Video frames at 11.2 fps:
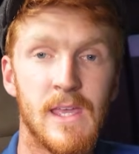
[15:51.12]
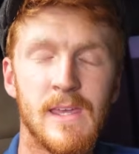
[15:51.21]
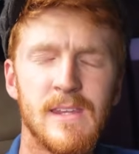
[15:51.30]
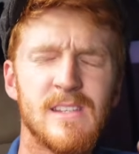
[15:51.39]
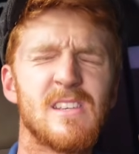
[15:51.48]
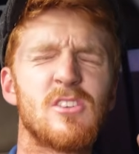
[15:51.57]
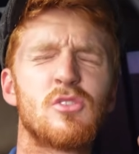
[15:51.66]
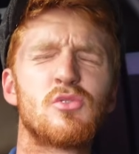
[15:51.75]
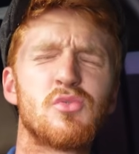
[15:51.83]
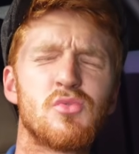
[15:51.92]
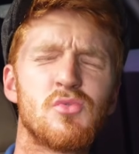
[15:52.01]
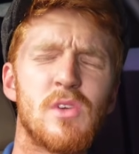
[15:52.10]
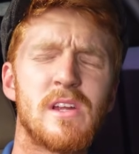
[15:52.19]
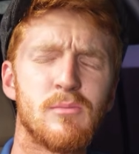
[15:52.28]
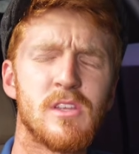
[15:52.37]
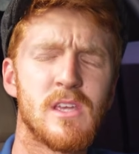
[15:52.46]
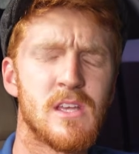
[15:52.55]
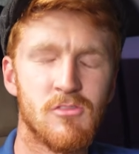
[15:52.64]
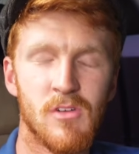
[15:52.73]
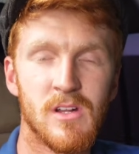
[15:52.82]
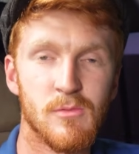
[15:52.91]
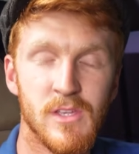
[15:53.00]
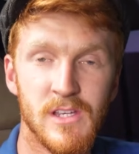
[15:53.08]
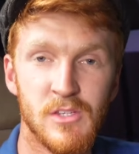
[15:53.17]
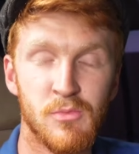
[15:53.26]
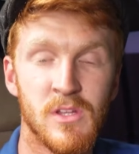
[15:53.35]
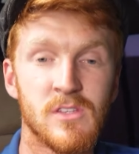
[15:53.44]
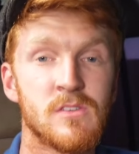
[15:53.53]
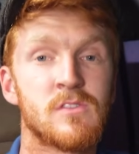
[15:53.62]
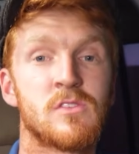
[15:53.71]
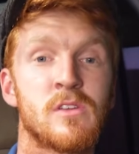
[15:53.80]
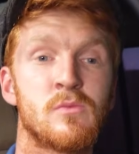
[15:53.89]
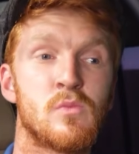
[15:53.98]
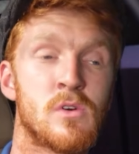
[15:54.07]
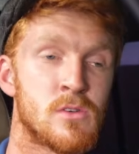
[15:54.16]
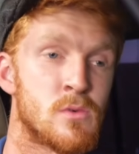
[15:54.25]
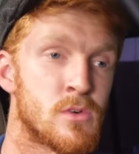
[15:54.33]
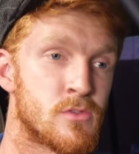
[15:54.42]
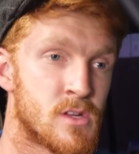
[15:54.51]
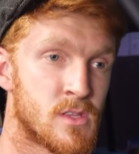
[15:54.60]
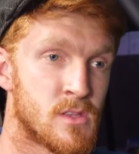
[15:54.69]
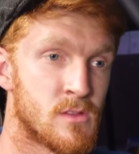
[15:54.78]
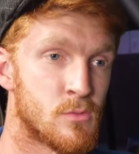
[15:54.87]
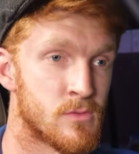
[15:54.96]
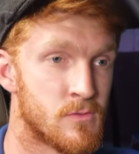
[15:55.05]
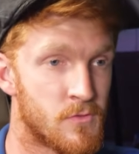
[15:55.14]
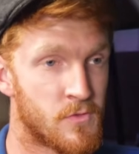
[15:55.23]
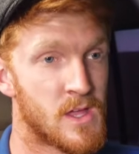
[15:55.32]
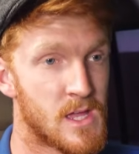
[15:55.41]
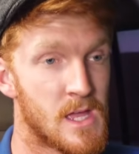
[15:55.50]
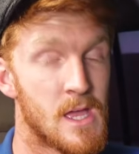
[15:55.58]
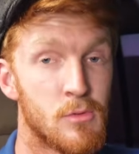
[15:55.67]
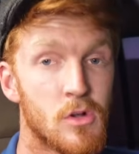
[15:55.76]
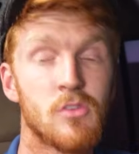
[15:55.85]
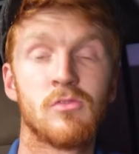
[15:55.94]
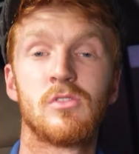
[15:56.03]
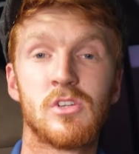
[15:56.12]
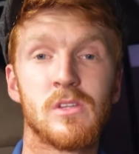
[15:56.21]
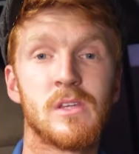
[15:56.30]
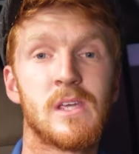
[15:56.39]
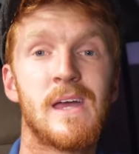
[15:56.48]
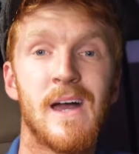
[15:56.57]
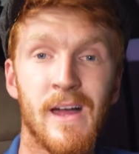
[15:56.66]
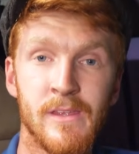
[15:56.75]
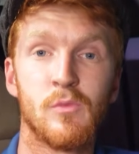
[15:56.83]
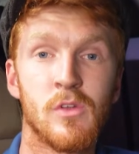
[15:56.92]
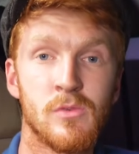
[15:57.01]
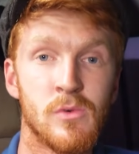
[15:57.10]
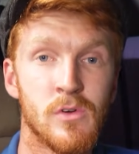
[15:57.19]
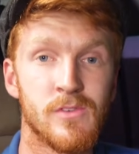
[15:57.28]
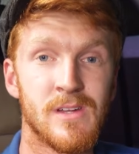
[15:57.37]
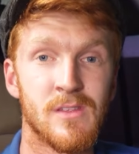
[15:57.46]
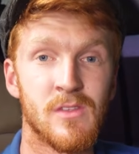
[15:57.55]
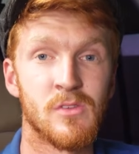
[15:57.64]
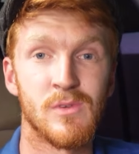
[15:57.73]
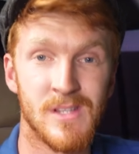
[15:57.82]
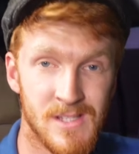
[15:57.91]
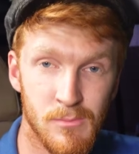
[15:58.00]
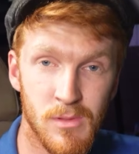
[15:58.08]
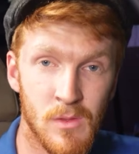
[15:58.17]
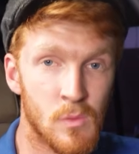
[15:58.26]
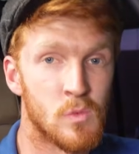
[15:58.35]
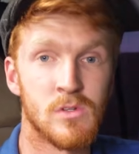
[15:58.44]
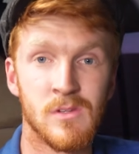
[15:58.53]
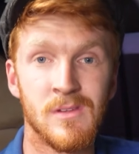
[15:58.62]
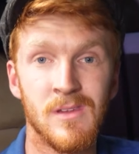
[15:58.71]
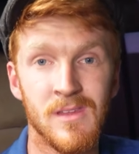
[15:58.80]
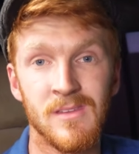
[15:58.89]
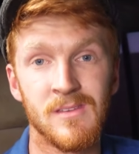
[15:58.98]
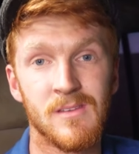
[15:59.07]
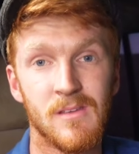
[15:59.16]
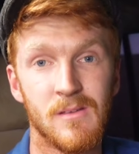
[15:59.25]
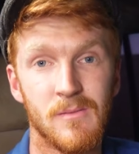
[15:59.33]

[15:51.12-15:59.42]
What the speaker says: It is incredibly expensive, so I didn't want to order anything that wouldn't fit, but crucially, I didn't want to order anything that we simply wouldn't need.